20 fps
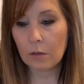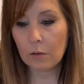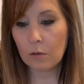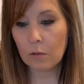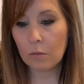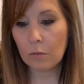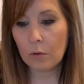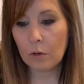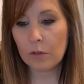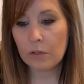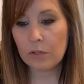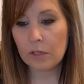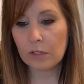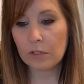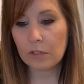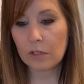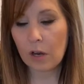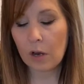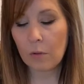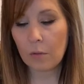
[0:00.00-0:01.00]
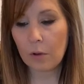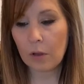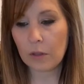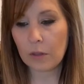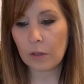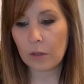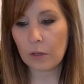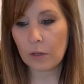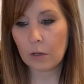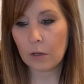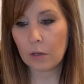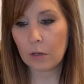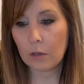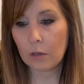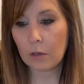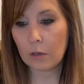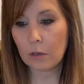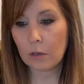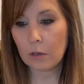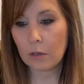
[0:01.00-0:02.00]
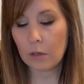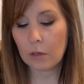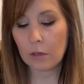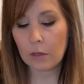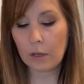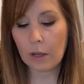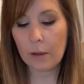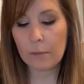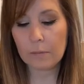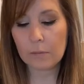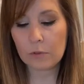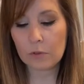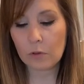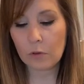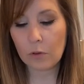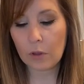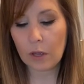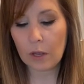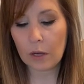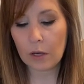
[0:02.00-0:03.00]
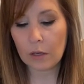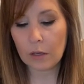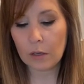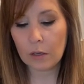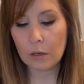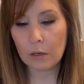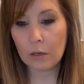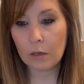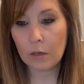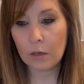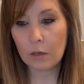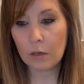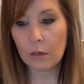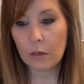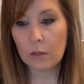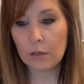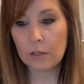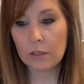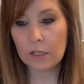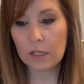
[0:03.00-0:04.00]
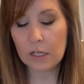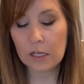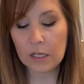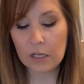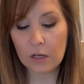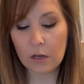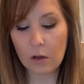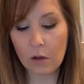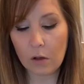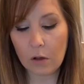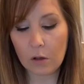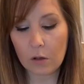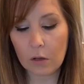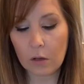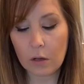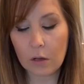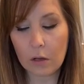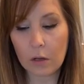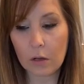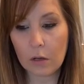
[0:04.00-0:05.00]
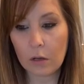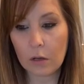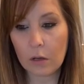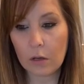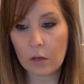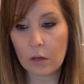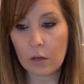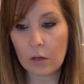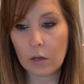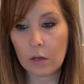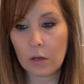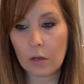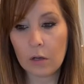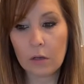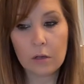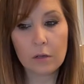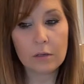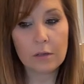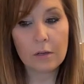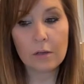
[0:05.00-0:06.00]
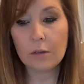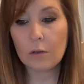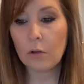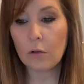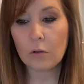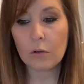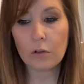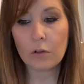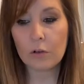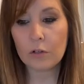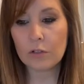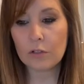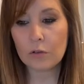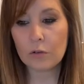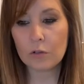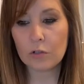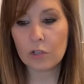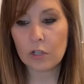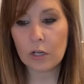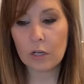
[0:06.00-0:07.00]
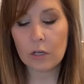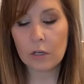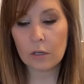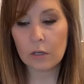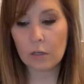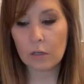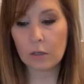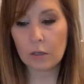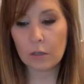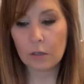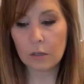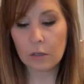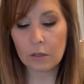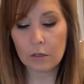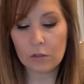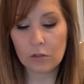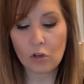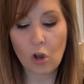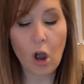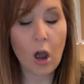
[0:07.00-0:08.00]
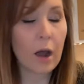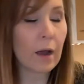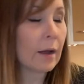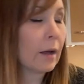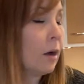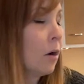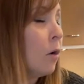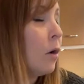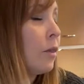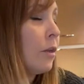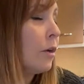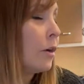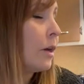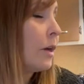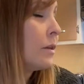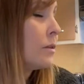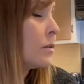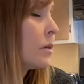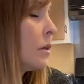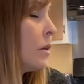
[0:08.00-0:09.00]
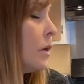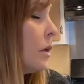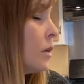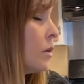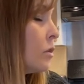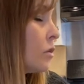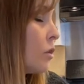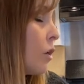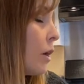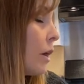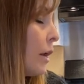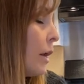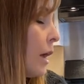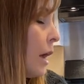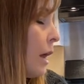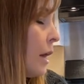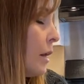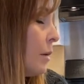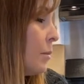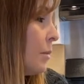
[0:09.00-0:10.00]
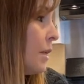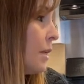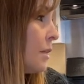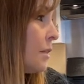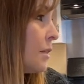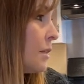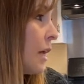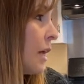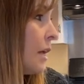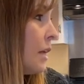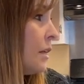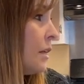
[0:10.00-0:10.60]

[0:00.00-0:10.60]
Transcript: What does it start with? D. Yep, so then D... G. No, there's no G. Dog. Oh, there is. Sorry, I didn't mean to say it.